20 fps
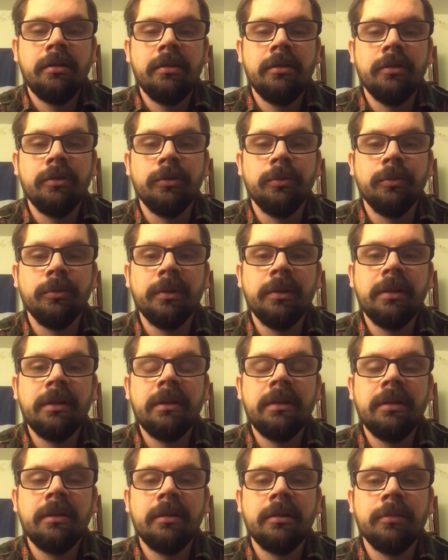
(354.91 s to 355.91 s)
they're
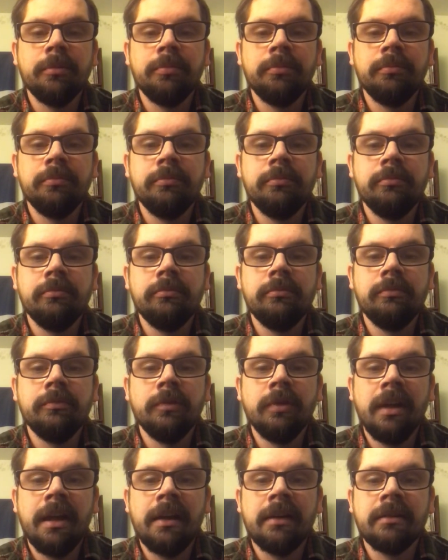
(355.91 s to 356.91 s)
really going to
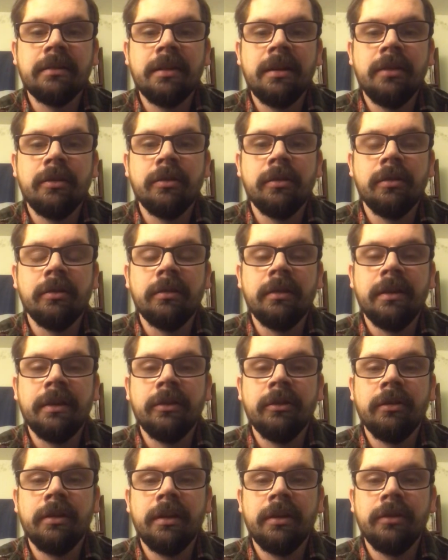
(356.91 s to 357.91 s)
lock down on
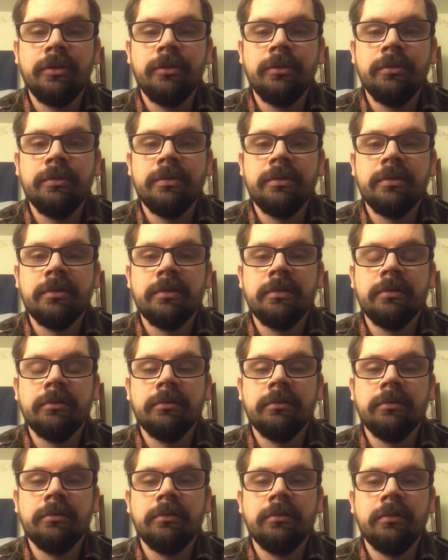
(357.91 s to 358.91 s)
internet use,
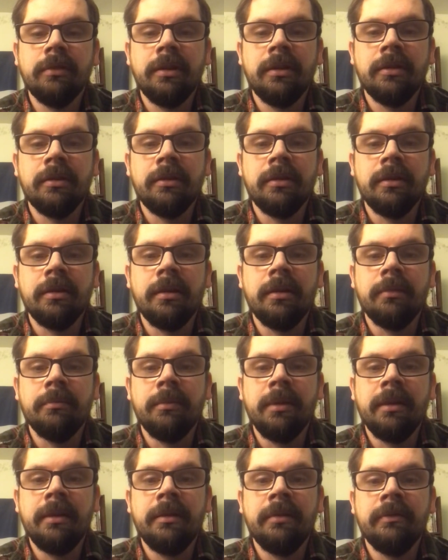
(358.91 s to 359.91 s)
and
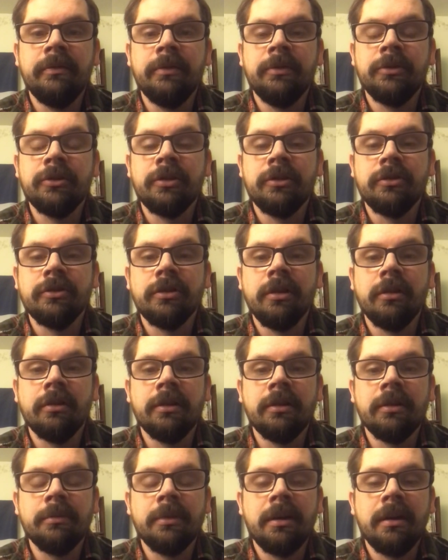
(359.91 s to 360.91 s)
may even start
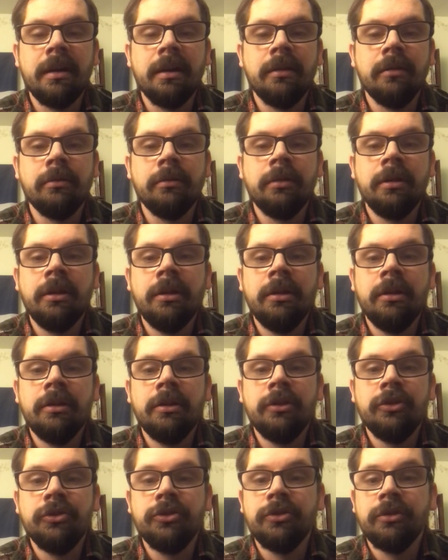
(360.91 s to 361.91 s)
talking about how
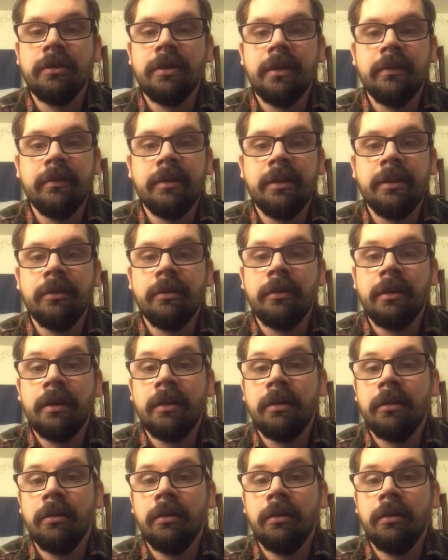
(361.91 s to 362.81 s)
you shouldn't have the internet at